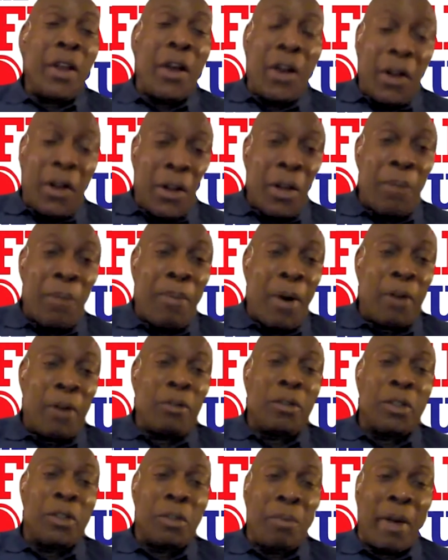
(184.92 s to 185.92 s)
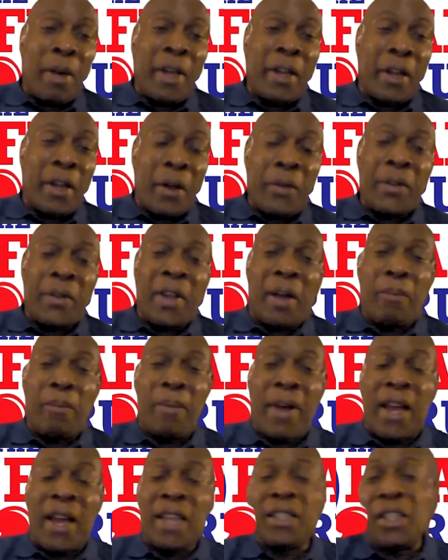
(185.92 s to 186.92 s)
the early opponents may go
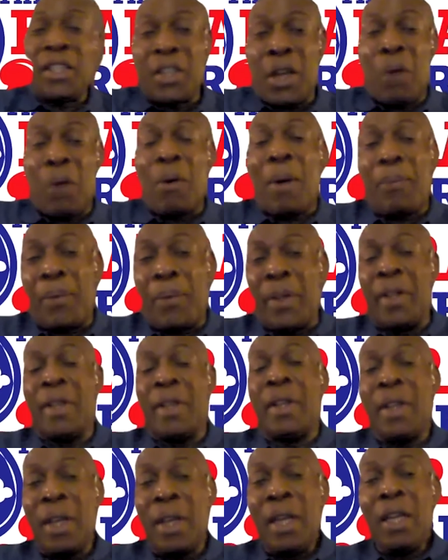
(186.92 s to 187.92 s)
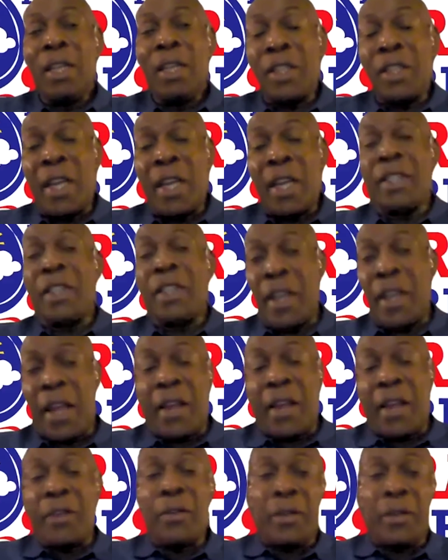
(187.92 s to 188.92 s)
down, but as you go up in stage, they
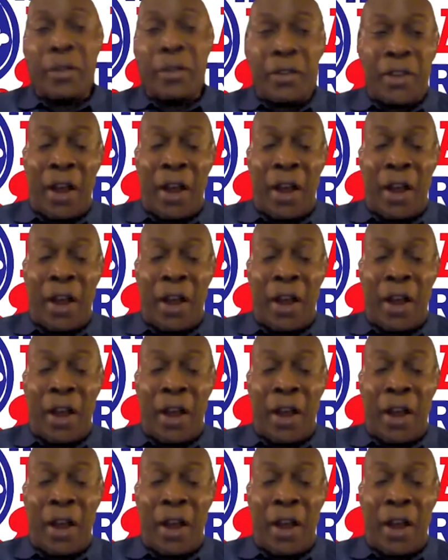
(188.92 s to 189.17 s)
get you a